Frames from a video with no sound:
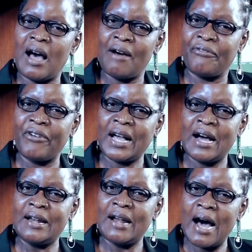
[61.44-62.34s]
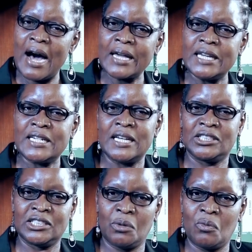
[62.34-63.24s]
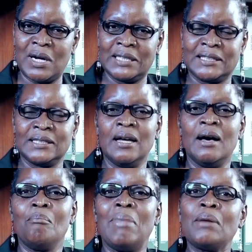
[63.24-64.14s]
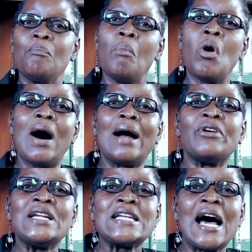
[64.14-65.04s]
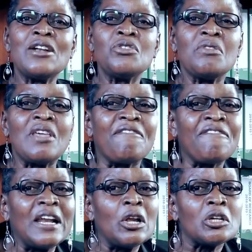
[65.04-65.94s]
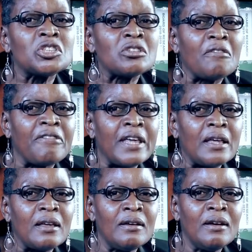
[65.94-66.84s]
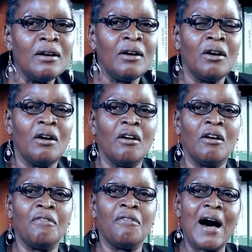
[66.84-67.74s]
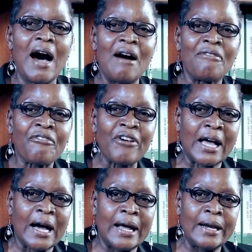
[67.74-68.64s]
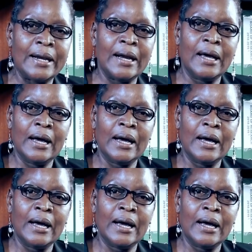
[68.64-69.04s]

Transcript: African architecture was, but more a return to the philosophy of an